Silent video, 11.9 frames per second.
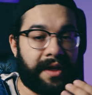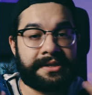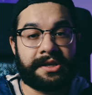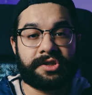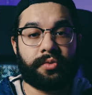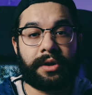
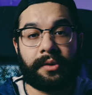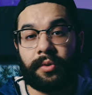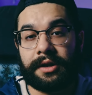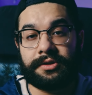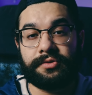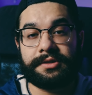Essentially, what I
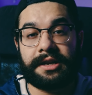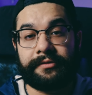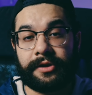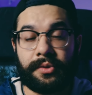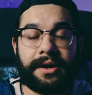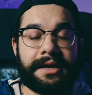want to do today
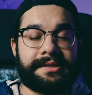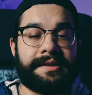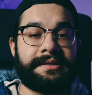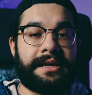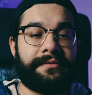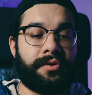for you guys
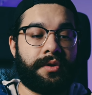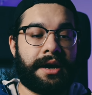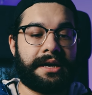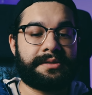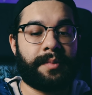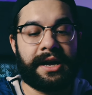is give you
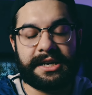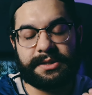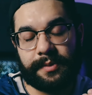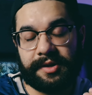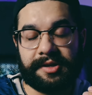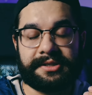guys my
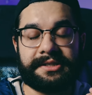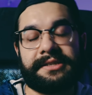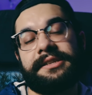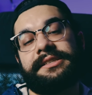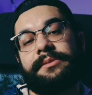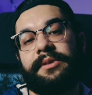experiences
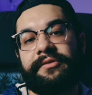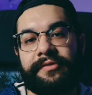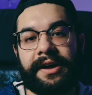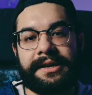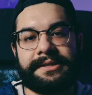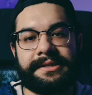and some
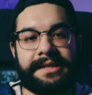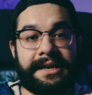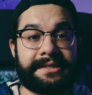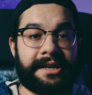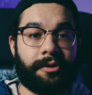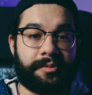advice that
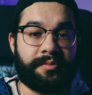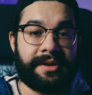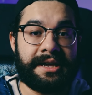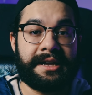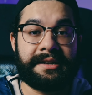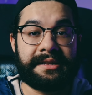has helped
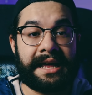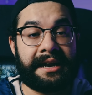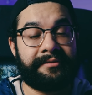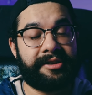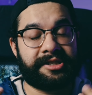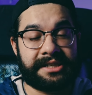me and that
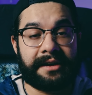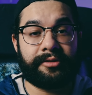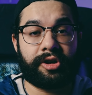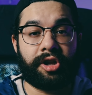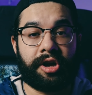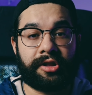I've discovered
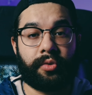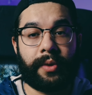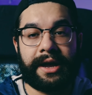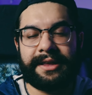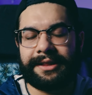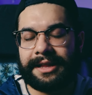along the
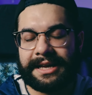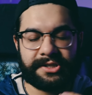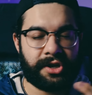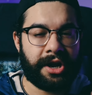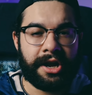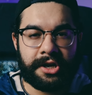way in the
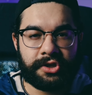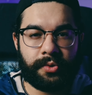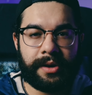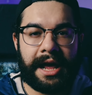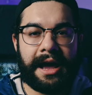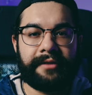last
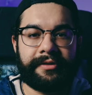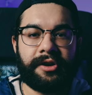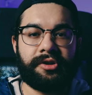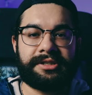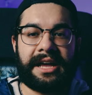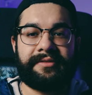2.5
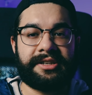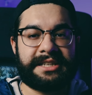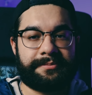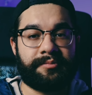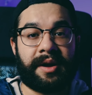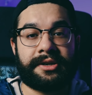years, having
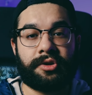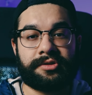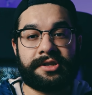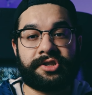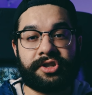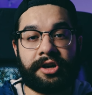dipped my toes
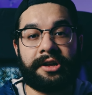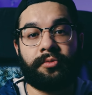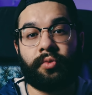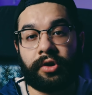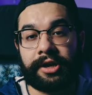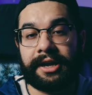and starting
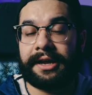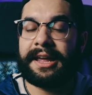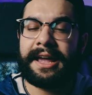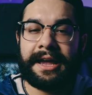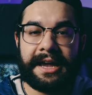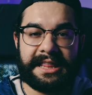working
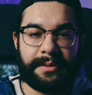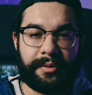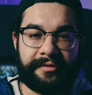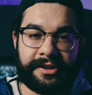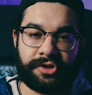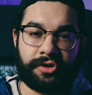in the
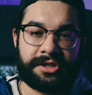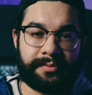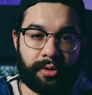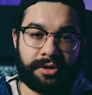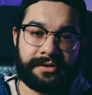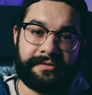professional
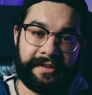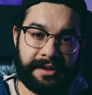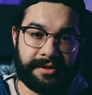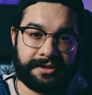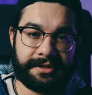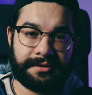sports field.